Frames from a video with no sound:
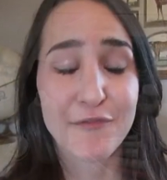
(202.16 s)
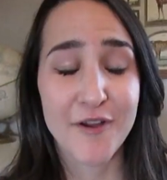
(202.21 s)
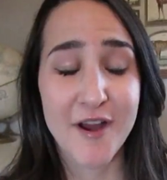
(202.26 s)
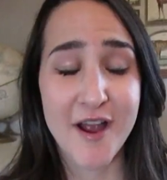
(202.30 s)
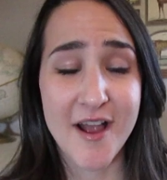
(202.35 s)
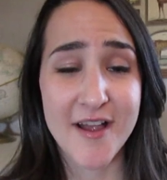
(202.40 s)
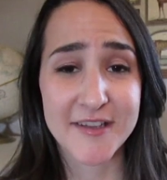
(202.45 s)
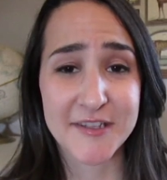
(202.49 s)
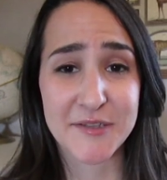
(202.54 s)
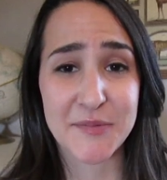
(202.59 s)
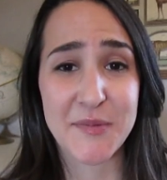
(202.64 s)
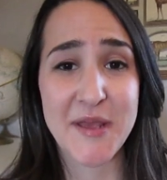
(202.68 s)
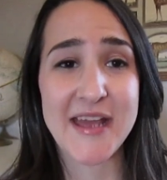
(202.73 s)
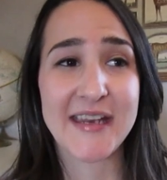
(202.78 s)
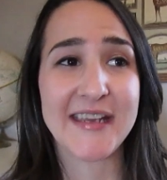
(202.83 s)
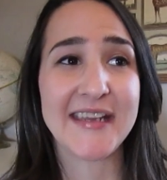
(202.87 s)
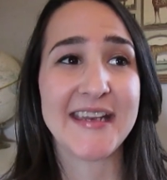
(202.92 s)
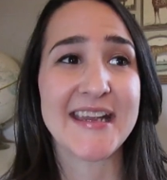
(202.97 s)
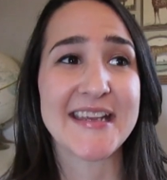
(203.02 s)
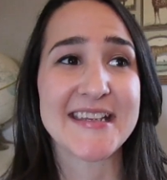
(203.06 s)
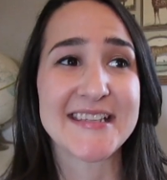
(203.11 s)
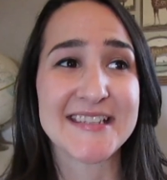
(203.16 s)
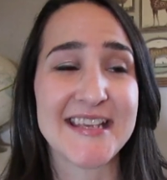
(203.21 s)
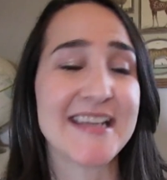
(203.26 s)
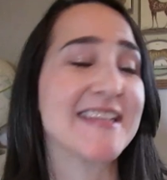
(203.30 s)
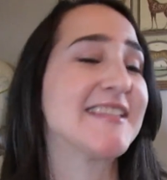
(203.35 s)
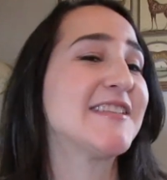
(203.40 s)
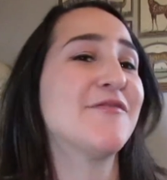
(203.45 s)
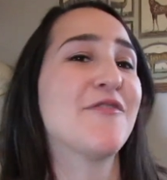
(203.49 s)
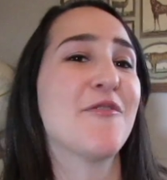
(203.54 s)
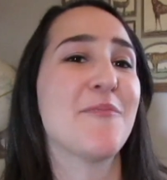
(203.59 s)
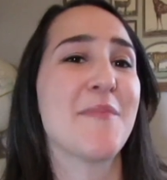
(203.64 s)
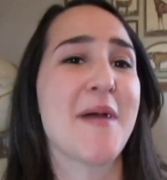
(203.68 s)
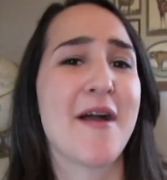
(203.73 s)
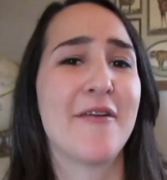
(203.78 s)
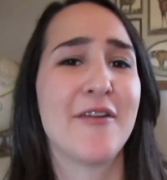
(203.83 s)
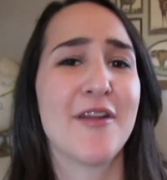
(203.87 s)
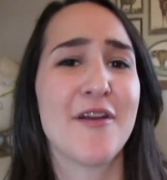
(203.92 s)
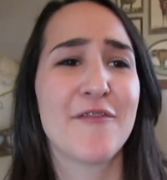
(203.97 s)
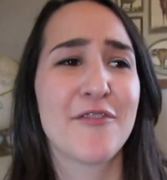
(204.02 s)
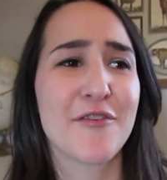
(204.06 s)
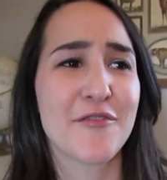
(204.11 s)
for us, we had an excessive
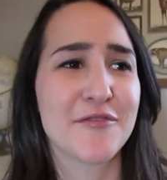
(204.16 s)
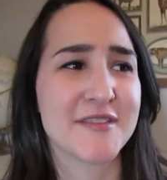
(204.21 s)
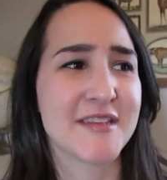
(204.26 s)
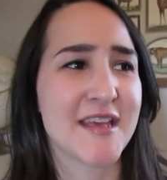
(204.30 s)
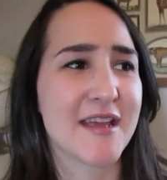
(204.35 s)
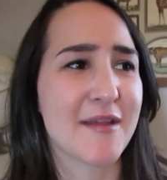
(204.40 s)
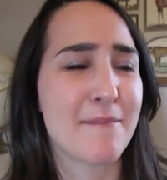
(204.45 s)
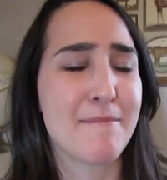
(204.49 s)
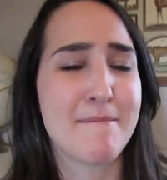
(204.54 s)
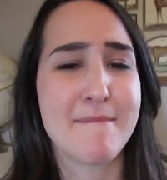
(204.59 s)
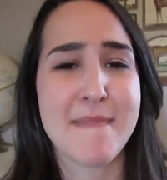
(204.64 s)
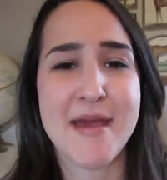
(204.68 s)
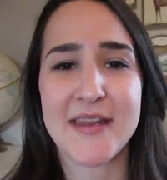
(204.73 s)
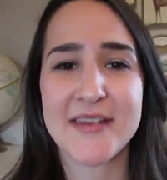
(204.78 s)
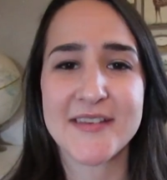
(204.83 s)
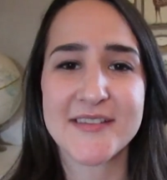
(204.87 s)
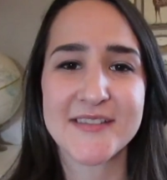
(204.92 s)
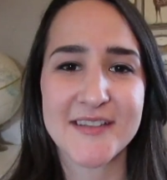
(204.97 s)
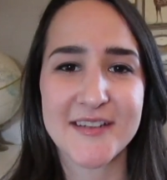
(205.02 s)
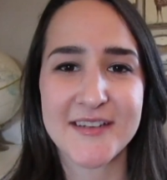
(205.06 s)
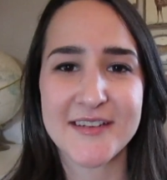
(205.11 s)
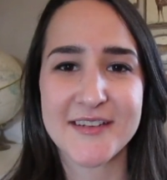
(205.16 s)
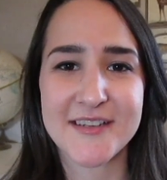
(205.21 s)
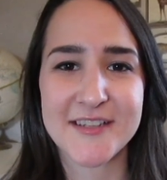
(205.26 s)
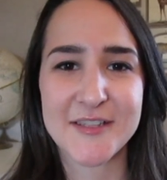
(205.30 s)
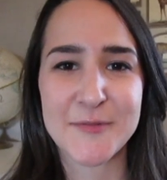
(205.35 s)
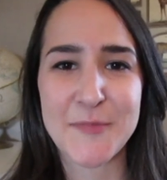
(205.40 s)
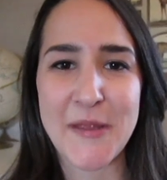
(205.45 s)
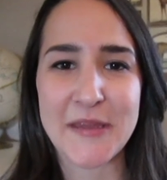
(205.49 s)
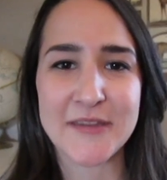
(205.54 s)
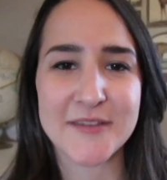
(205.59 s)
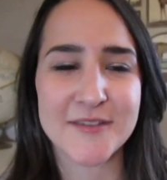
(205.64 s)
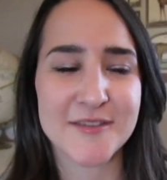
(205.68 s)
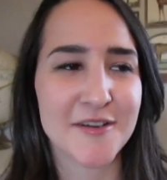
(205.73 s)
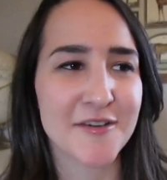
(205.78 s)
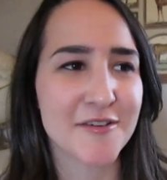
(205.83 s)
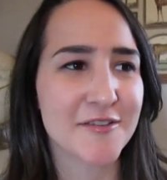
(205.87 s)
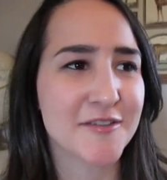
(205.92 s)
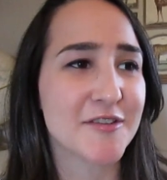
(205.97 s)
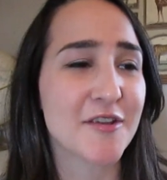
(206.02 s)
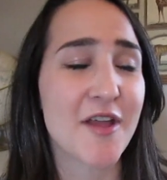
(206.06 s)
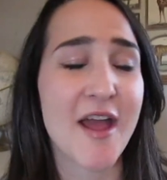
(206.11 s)
amount of those like medicine
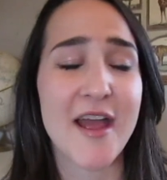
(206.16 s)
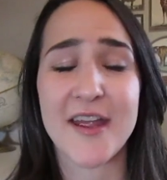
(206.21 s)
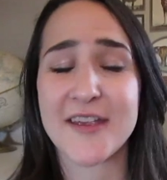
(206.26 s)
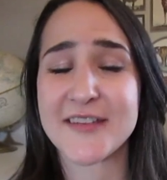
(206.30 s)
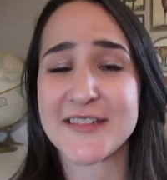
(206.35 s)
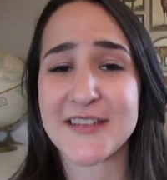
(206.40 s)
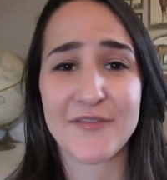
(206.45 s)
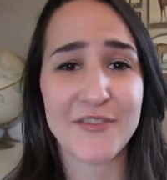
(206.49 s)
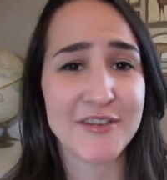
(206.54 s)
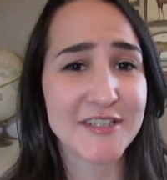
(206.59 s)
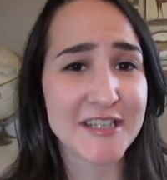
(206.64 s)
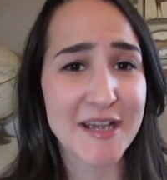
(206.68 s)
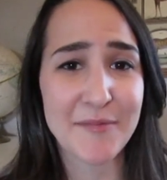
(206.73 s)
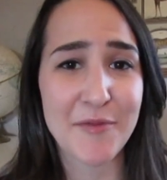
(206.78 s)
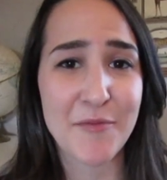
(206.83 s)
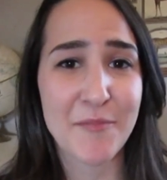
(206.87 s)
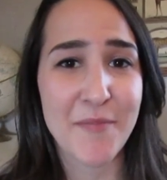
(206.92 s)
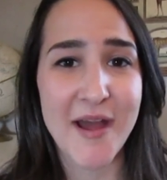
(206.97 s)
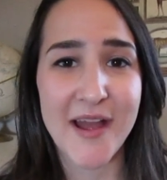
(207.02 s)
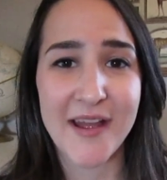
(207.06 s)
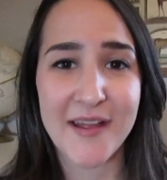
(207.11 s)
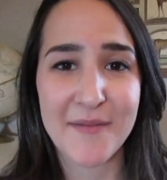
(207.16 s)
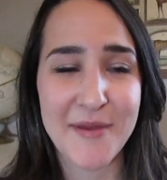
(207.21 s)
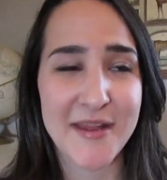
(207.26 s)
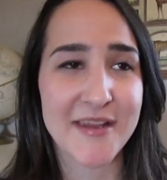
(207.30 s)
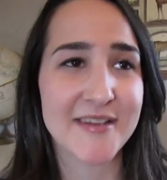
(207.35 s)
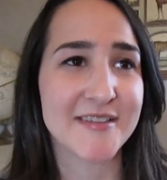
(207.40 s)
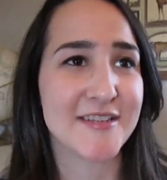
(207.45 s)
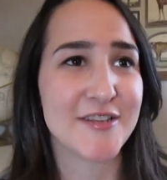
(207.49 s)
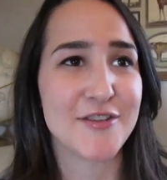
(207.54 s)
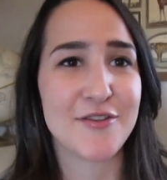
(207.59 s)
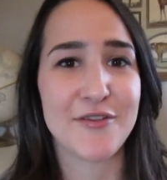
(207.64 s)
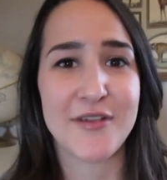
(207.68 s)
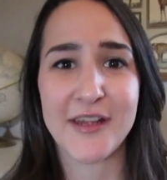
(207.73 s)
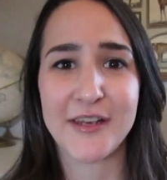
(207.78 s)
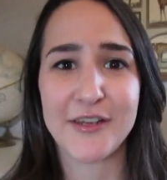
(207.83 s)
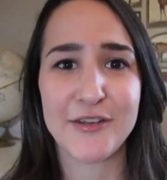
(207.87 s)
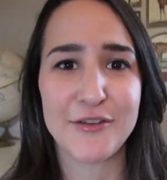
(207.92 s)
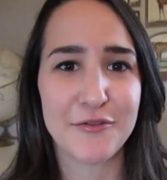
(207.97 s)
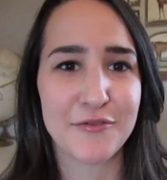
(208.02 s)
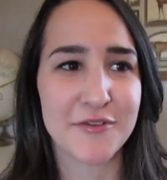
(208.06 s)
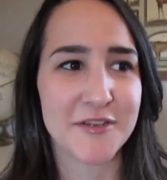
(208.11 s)
dispensers because every time you buy a medicine, you get
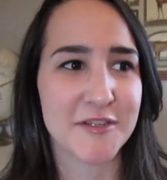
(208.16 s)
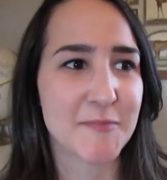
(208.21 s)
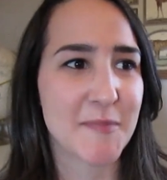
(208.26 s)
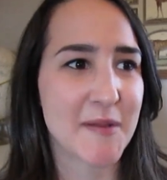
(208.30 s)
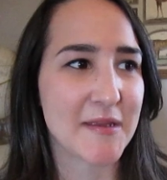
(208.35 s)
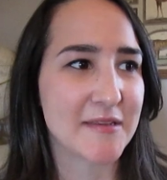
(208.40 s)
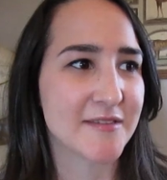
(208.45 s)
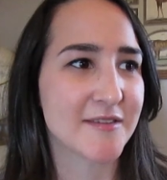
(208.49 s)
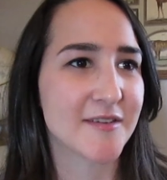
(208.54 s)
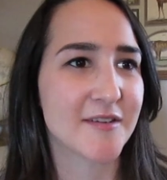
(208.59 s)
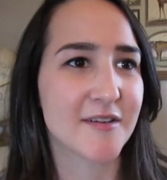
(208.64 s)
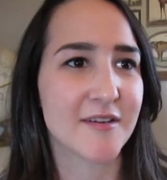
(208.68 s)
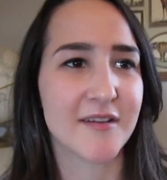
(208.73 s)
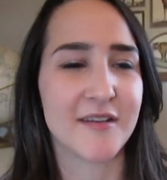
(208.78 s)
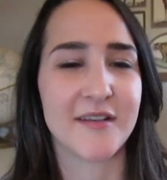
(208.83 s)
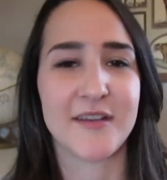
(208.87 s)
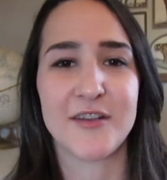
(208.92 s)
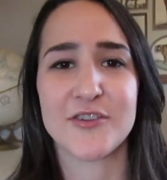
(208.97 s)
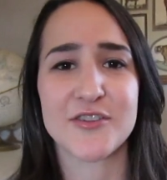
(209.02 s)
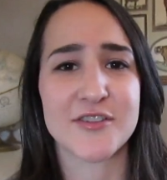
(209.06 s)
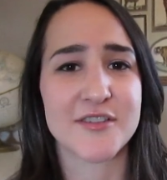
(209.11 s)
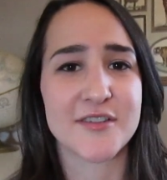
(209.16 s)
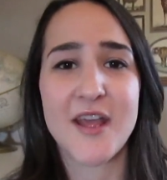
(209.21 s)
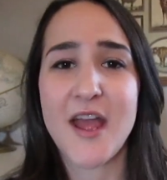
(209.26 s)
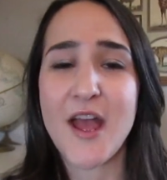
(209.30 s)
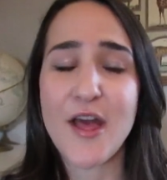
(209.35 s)
a new dispenser and you just